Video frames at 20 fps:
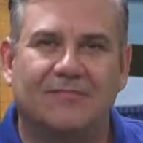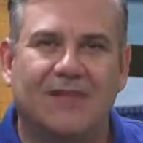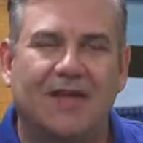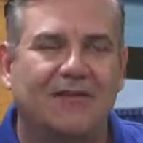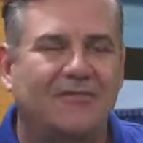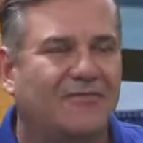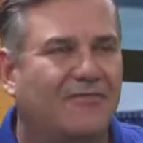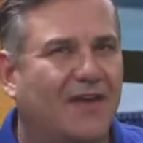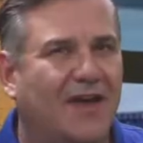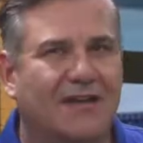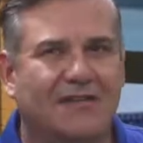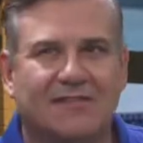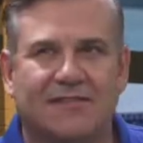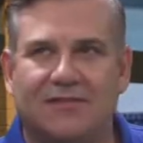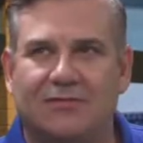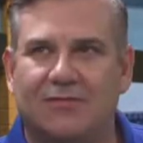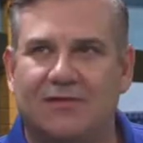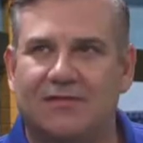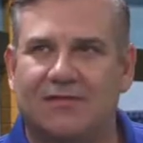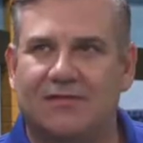not
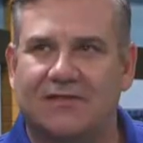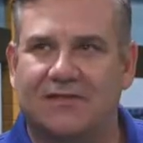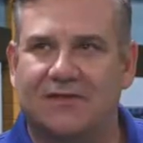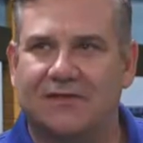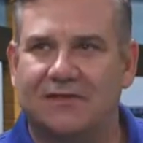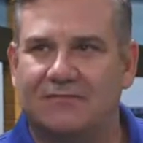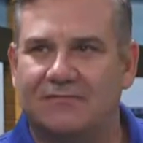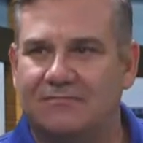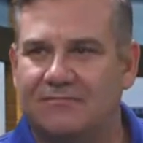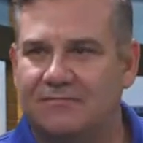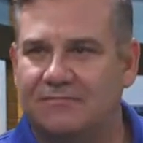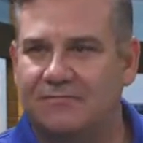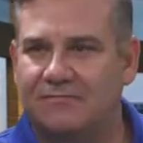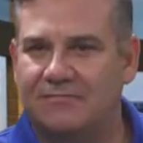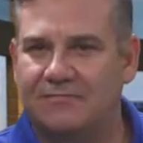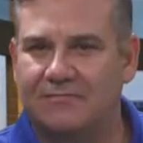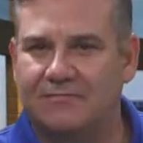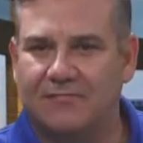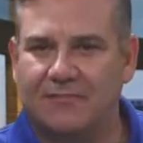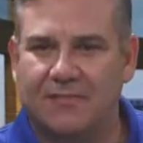fantasy. What's the
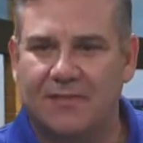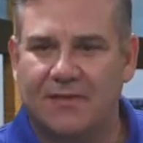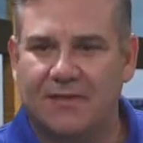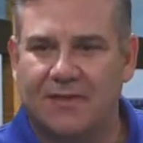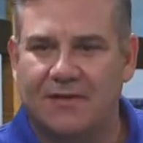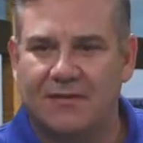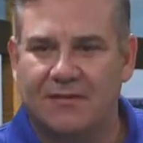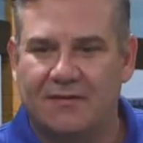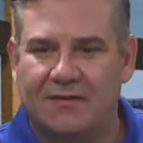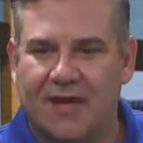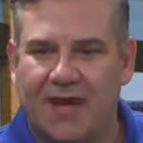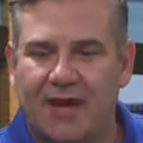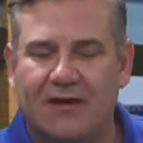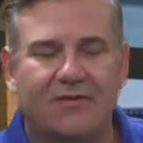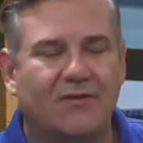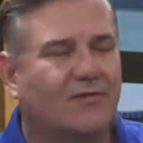I don't know